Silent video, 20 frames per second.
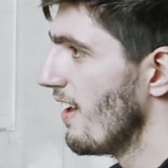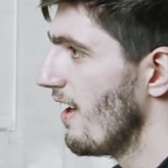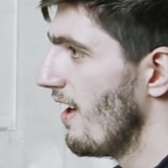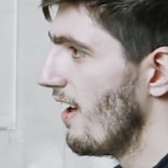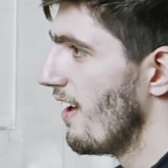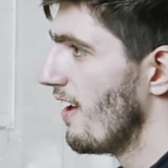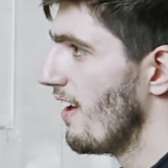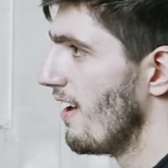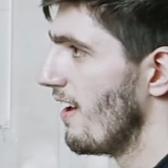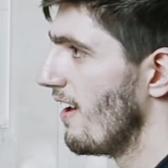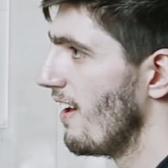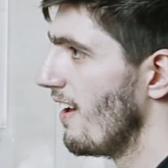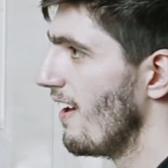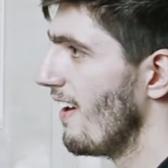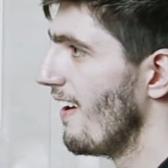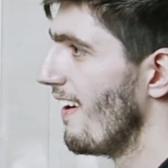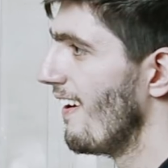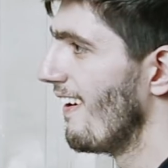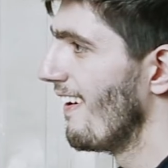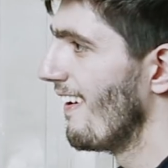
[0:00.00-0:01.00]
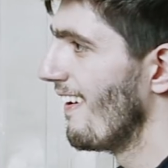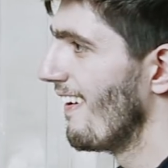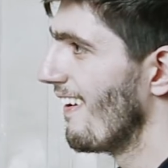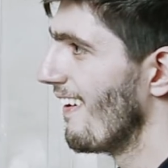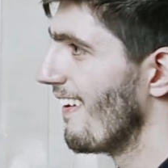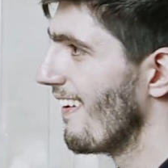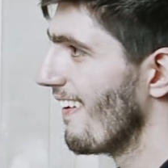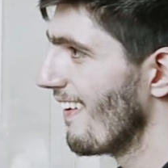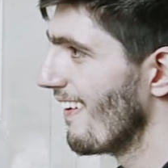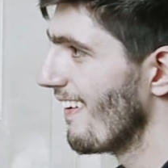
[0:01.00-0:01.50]

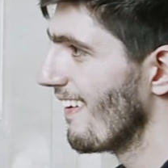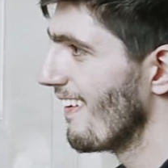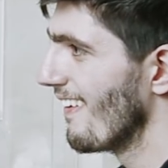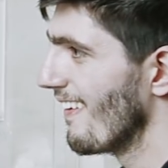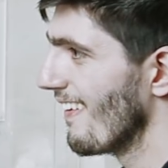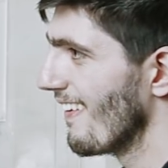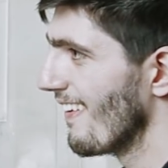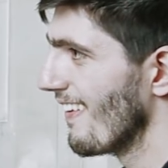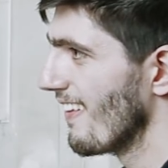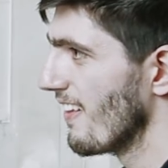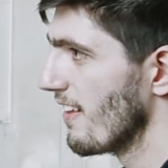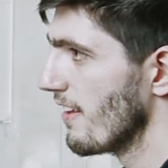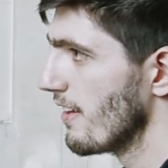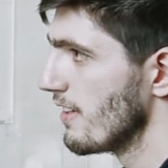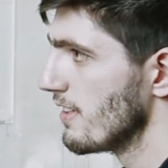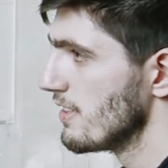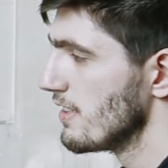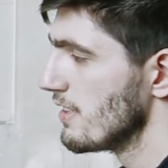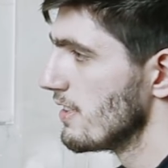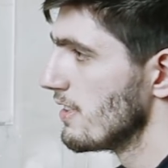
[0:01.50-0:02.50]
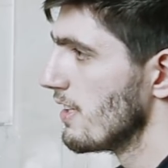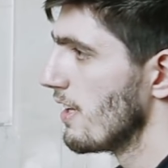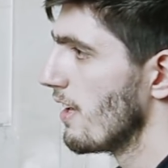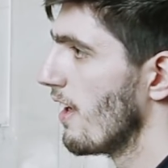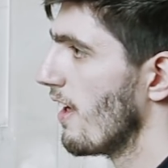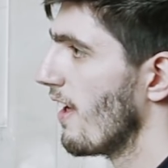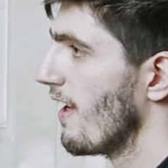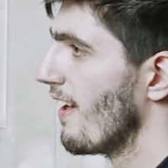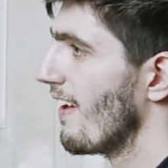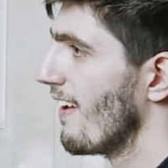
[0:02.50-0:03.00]

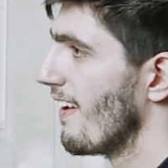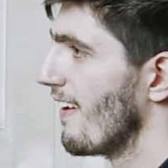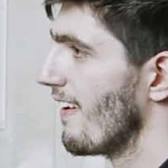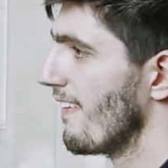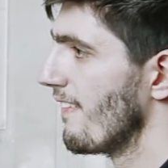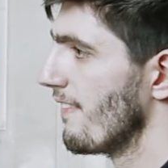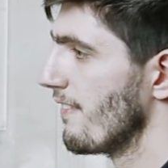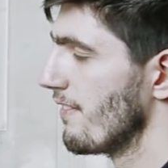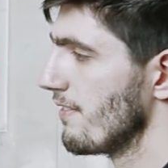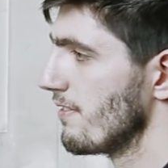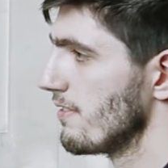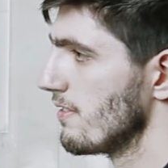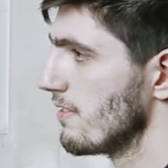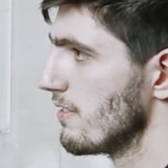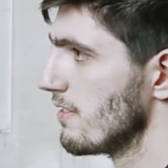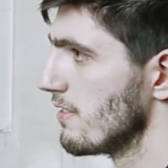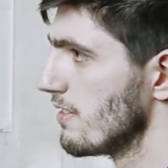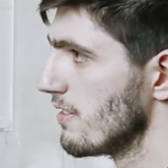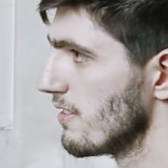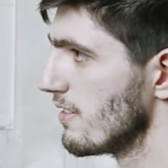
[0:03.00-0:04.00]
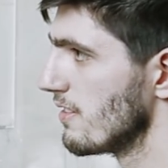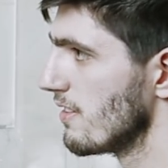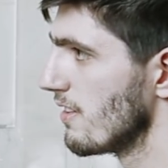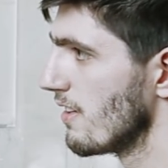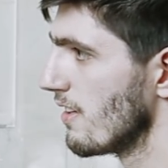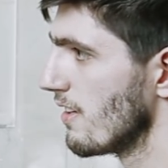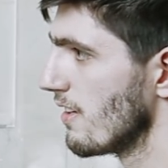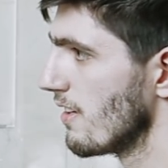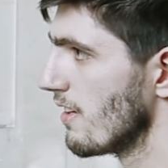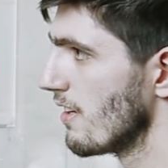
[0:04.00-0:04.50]

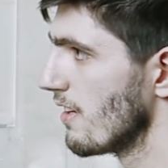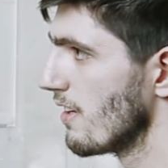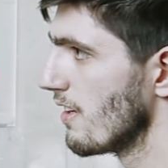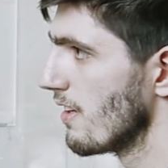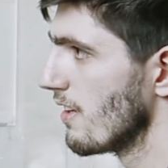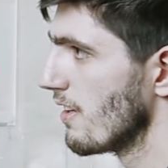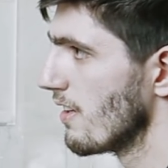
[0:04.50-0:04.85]
No words are spoken by the person on screen.